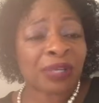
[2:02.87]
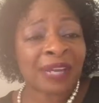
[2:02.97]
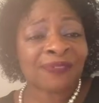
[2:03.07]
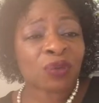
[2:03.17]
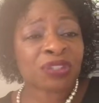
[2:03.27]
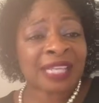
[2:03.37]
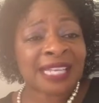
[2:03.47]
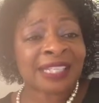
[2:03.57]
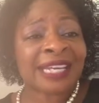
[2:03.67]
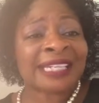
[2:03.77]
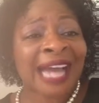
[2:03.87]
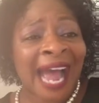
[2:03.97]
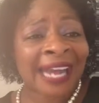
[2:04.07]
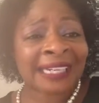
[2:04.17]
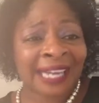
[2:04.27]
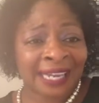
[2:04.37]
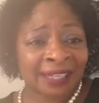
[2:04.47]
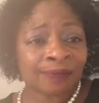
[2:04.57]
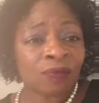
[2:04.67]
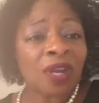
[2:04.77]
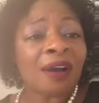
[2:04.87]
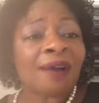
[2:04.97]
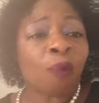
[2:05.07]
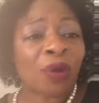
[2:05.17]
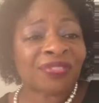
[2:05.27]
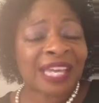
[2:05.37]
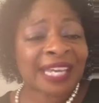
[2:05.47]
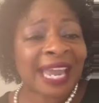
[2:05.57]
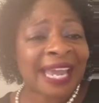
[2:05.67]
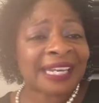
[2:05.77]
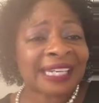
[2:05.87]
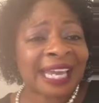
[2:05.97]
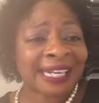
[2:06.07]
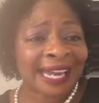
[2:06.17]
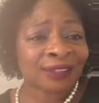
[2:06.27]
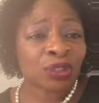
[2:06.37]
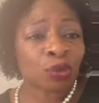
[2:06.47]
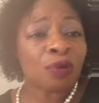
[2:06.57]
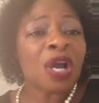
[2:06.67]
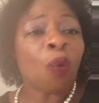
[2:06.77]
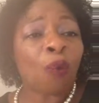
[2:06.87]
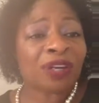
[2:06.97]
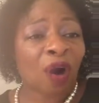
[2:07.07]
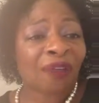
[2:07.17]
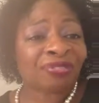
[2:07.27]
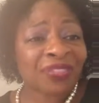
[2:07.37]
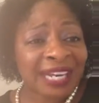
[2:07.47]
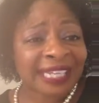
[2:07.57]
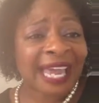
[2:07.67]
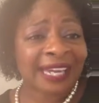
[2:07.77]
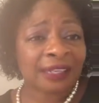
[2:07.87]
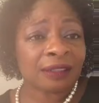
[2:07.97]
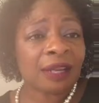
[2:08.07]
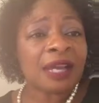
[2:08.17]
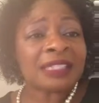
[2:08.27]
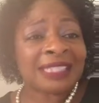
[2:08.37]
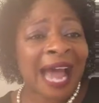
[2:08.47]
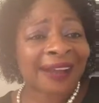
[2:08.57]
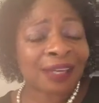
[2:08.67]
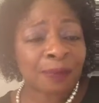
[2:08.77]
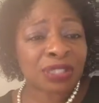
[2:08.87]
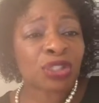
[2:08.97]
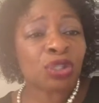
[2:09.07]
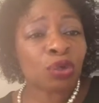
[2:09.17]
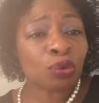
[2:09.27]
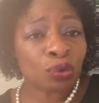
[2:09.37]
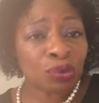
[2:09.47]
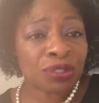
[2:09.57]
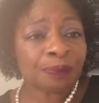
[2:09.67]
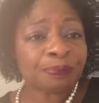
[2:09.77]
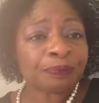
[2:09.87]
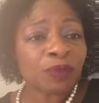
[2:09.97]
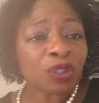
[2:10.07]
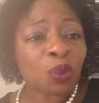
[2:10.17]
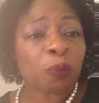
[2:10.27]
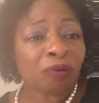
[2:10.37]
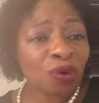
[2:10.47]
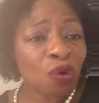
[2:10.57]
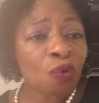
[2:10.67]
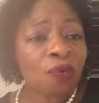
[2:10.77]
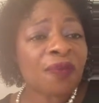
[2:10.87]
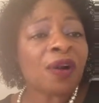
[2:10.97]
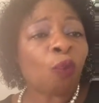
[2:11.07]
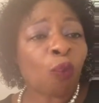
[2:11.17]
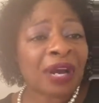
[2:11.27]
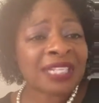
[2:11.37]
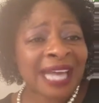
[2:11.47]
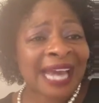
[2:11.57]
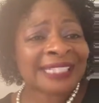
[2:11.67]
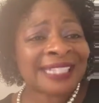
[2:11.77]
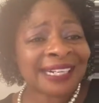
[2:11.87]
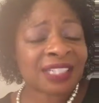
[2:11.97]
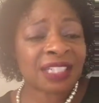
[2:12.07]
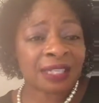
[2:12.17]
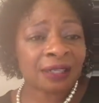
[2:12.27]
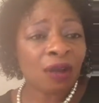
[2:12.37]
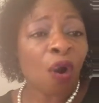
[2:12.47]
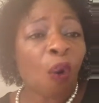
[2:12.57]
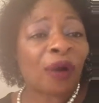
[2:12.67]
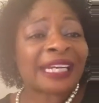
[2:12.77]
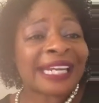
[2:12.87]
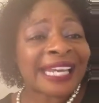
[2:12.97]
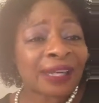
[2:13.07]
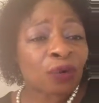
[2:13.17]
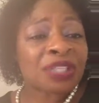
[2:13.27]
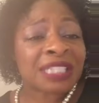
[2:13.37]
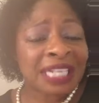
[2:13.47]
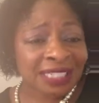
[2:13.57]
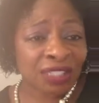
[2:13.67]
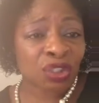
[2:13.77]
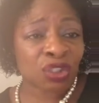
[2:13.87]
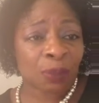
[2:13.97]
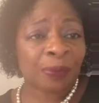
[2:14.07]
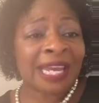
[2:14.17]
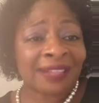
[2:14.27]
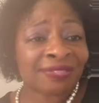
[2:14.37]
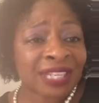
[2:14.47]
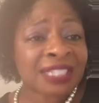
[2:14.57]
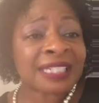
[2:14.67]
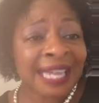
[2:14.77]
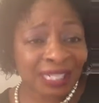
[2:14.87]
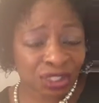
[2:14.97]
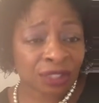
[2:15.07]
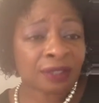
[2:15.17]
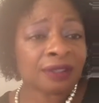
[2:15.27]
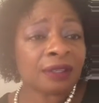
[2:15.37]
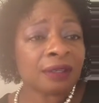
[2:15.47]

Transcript: to give those states a guideline of what they can and cannot do when authenticating documents used to prove one's identity or legal citizenship in this nation,